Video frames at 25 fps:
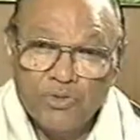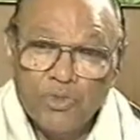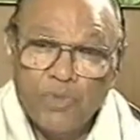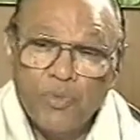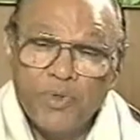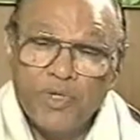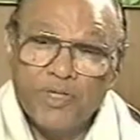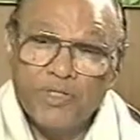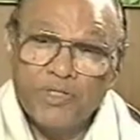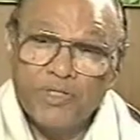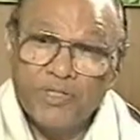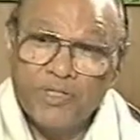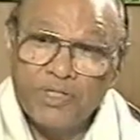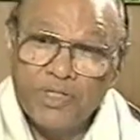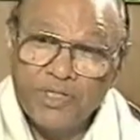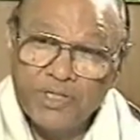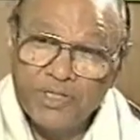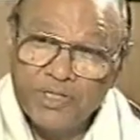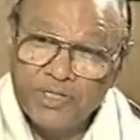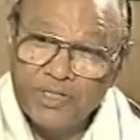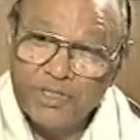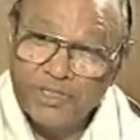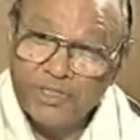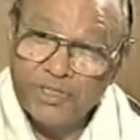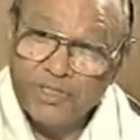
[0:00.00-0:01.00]
No, because
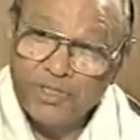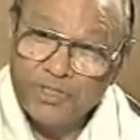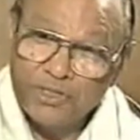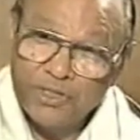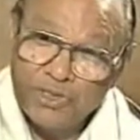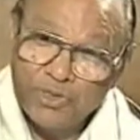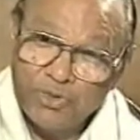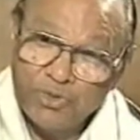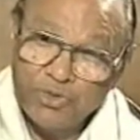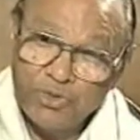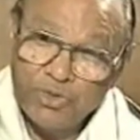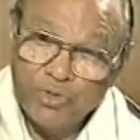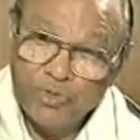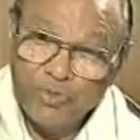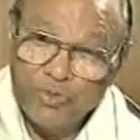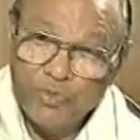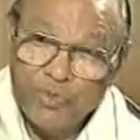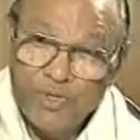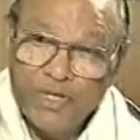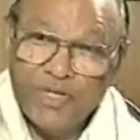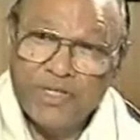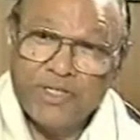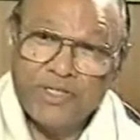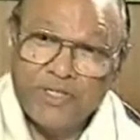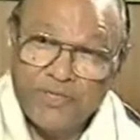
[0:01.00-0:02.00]
international recession is going to
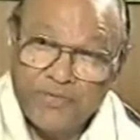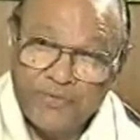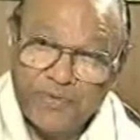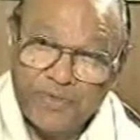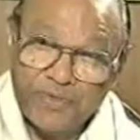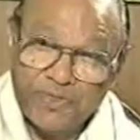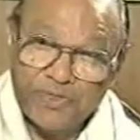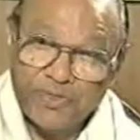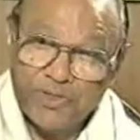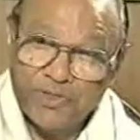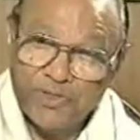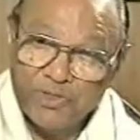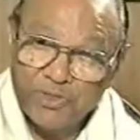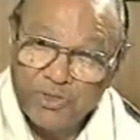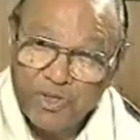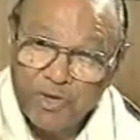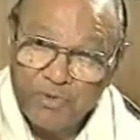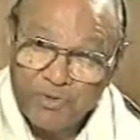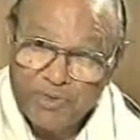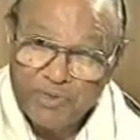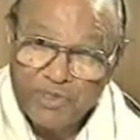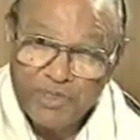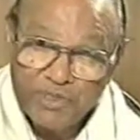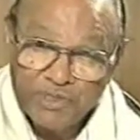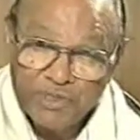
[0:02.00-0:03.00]
biggest effect on this.
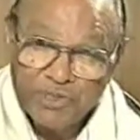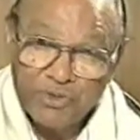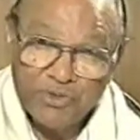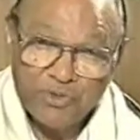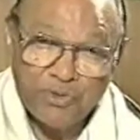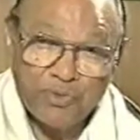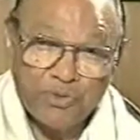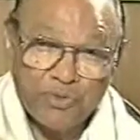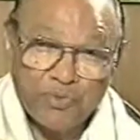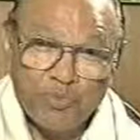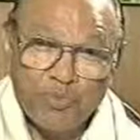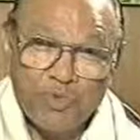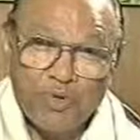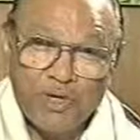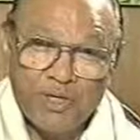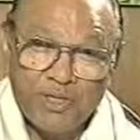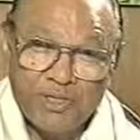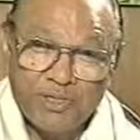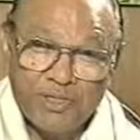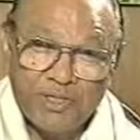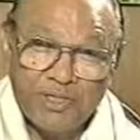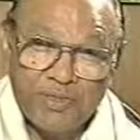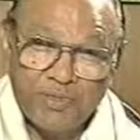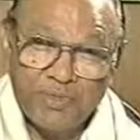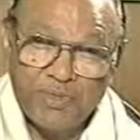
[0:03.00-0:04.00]
Ours is so
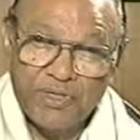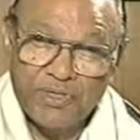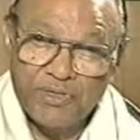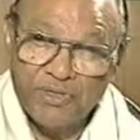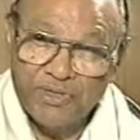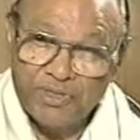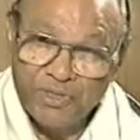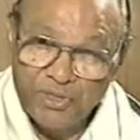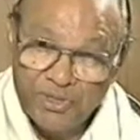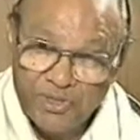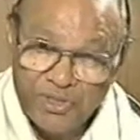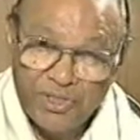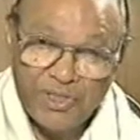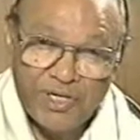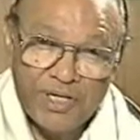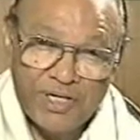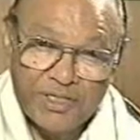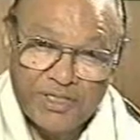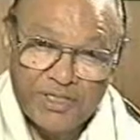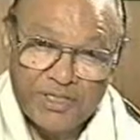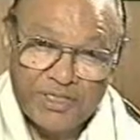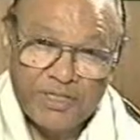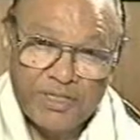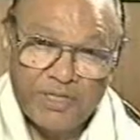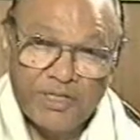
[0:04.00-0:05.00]
small on that. But this is still,
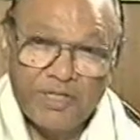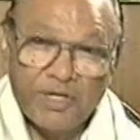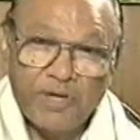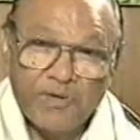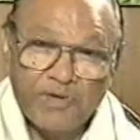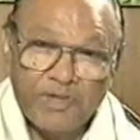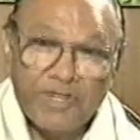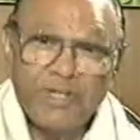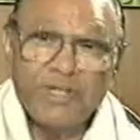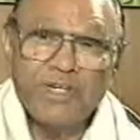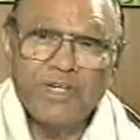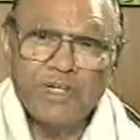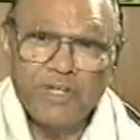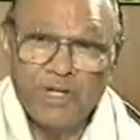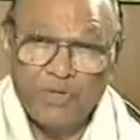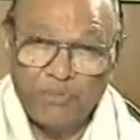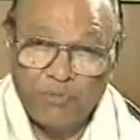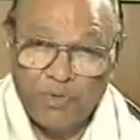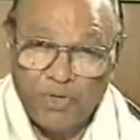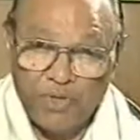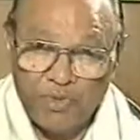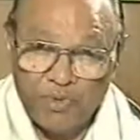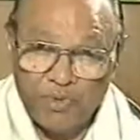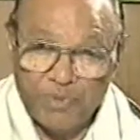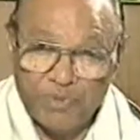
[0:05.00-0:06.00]
as I said, our internal
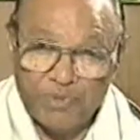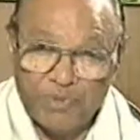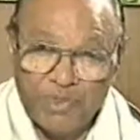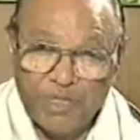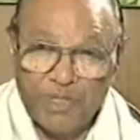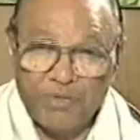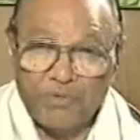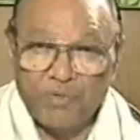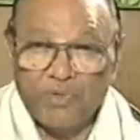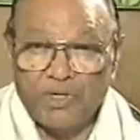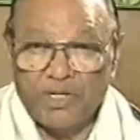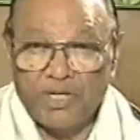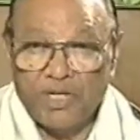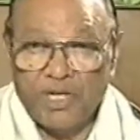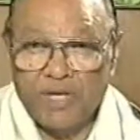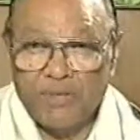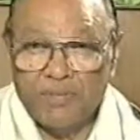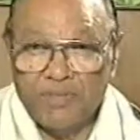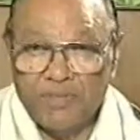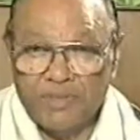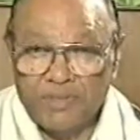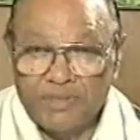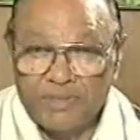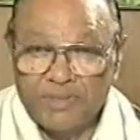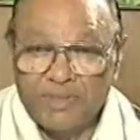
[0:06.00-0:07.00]
problems like what
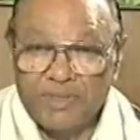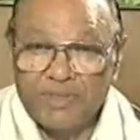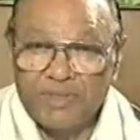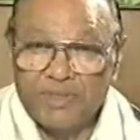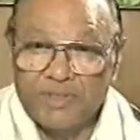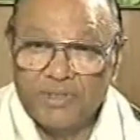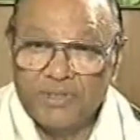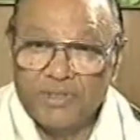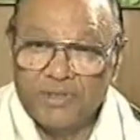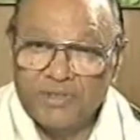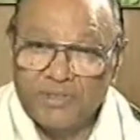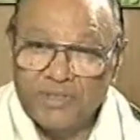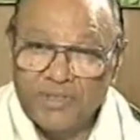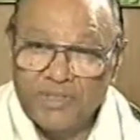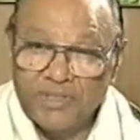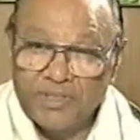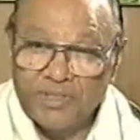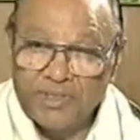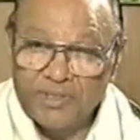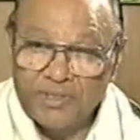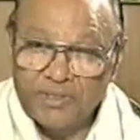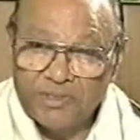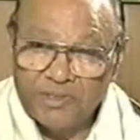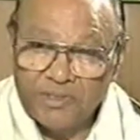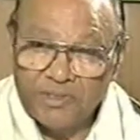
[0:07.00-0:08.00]
happened.
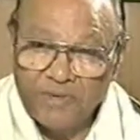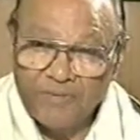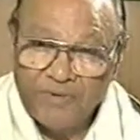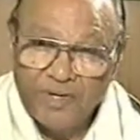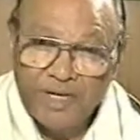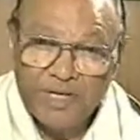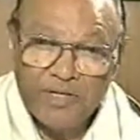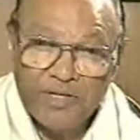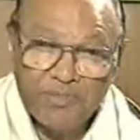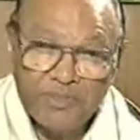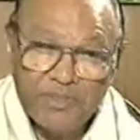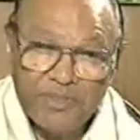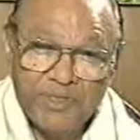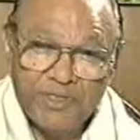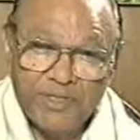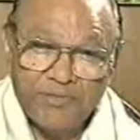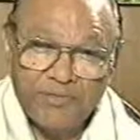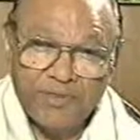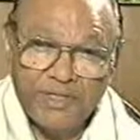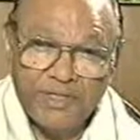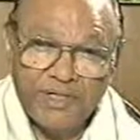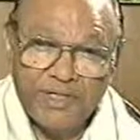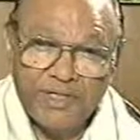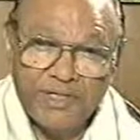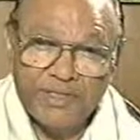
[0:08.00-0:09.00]
The availability
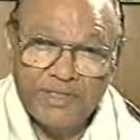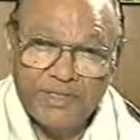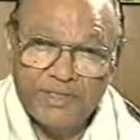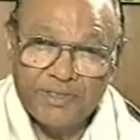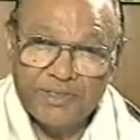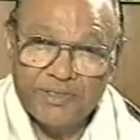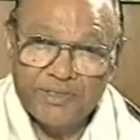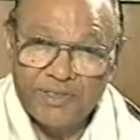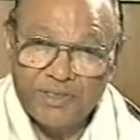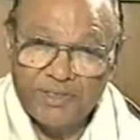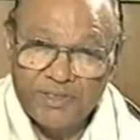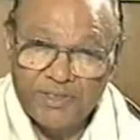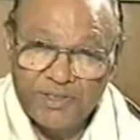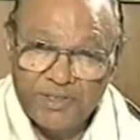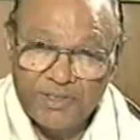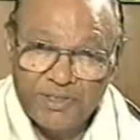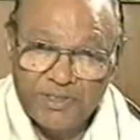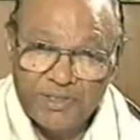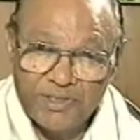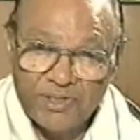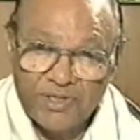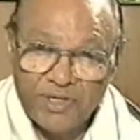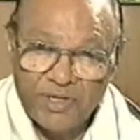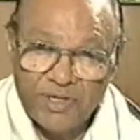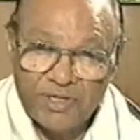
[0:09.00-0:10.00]
of credit and the
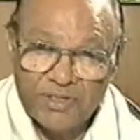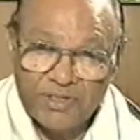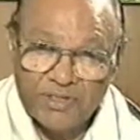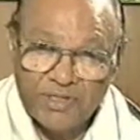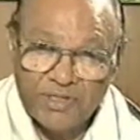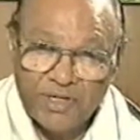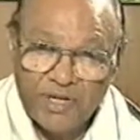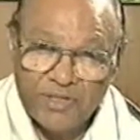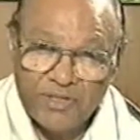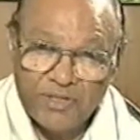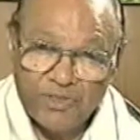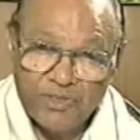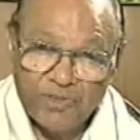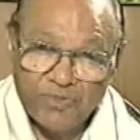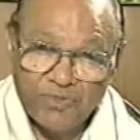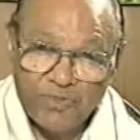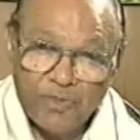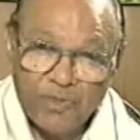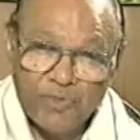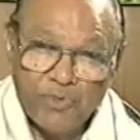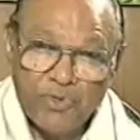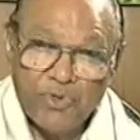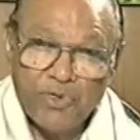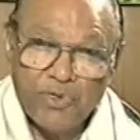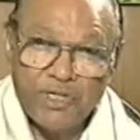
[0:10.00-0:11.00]
interest cost, and
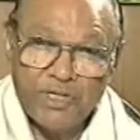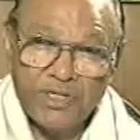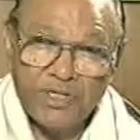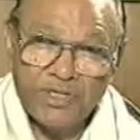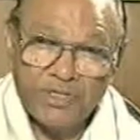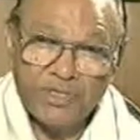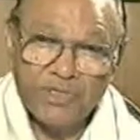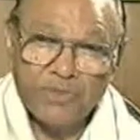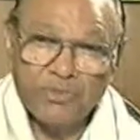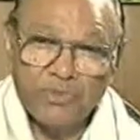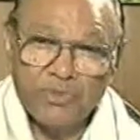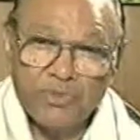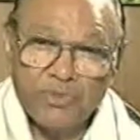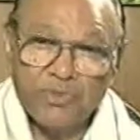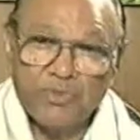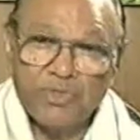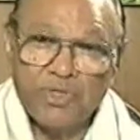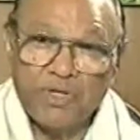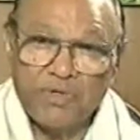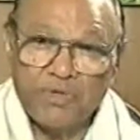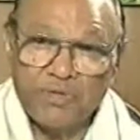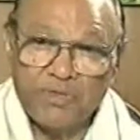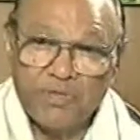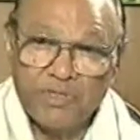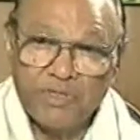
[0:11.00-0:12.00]
some commodities in which
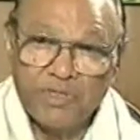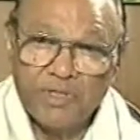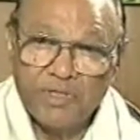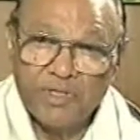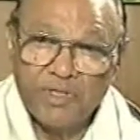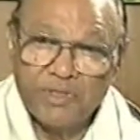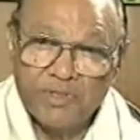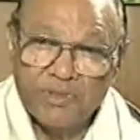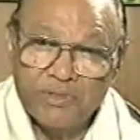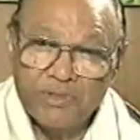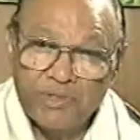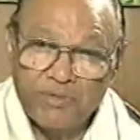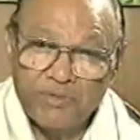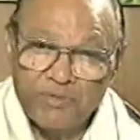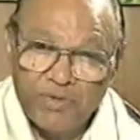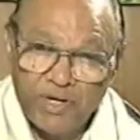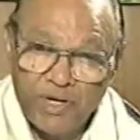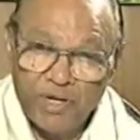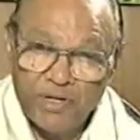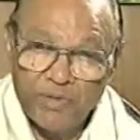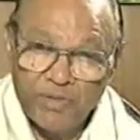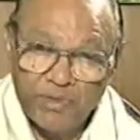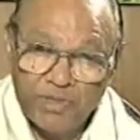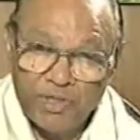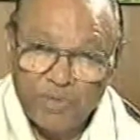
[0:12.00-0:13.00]
we have
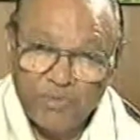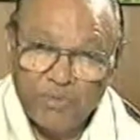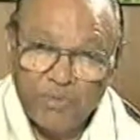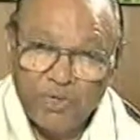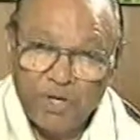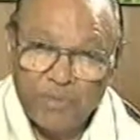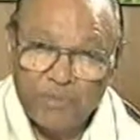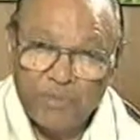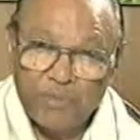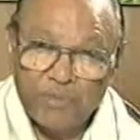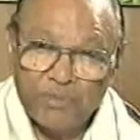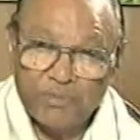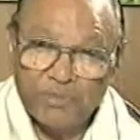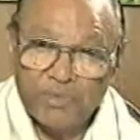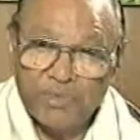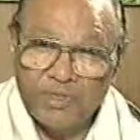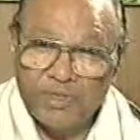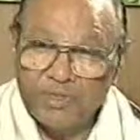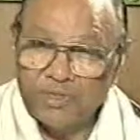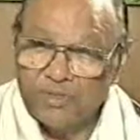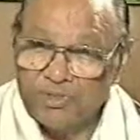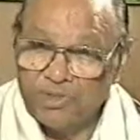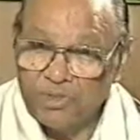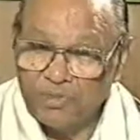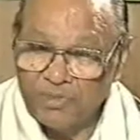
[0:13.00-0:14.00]
environmental problem,
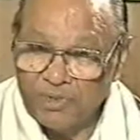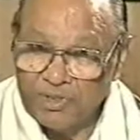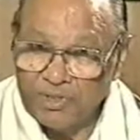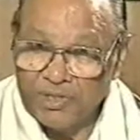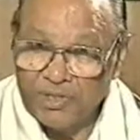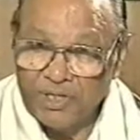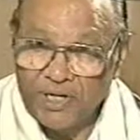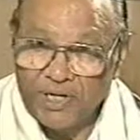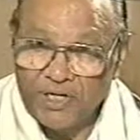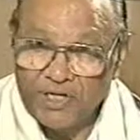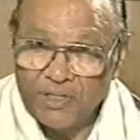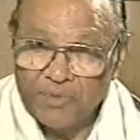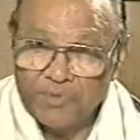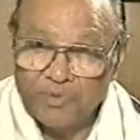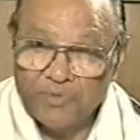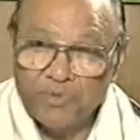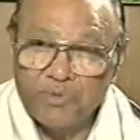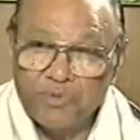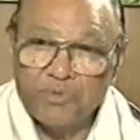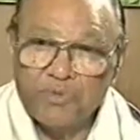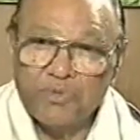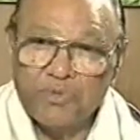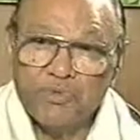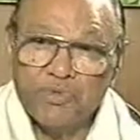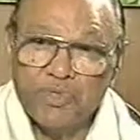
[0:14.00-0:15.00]
and some other items
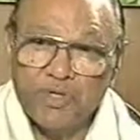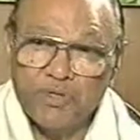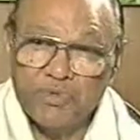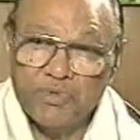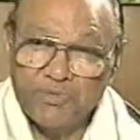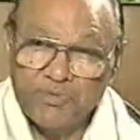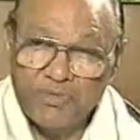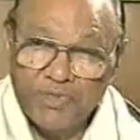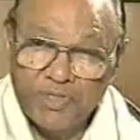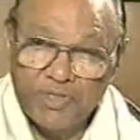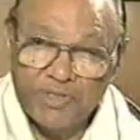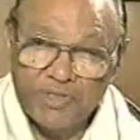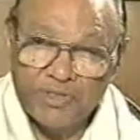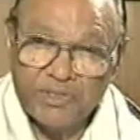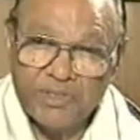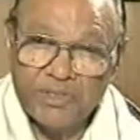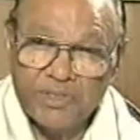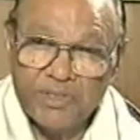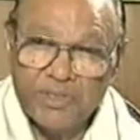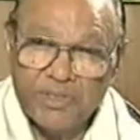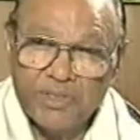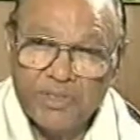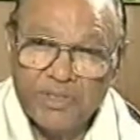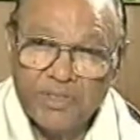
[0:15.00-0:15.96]
in which we have various